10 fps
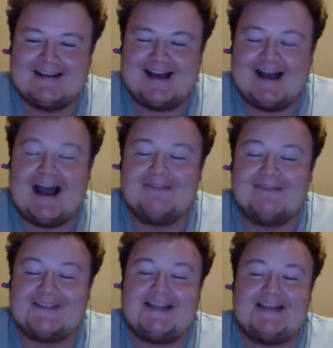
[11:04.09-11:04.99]
I've
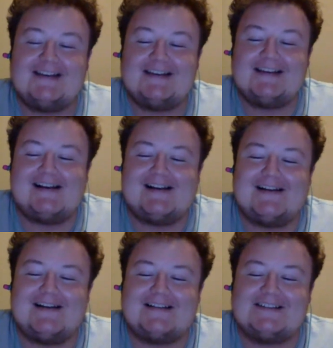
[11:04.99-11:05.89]
seen it.
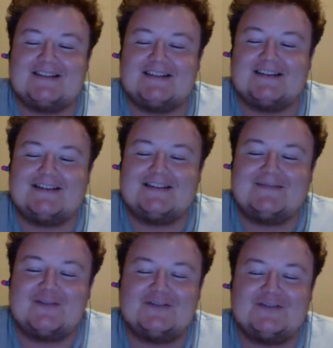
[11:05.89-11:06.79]
I saw the
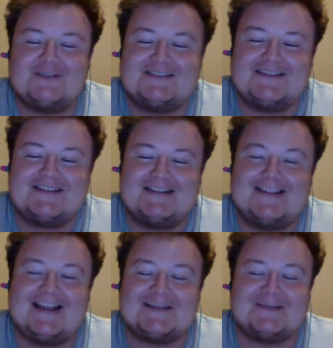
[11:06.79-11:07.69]
first one this year.
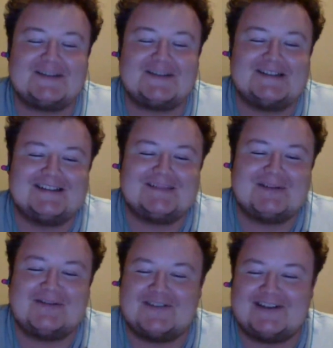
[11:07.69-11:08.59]
That guy's pretty good. He's
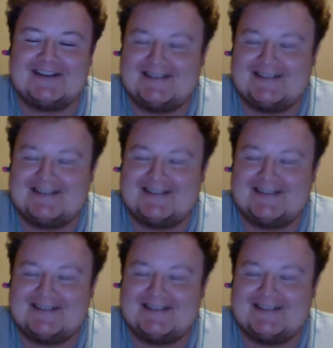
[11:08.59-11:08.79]
pretty funny.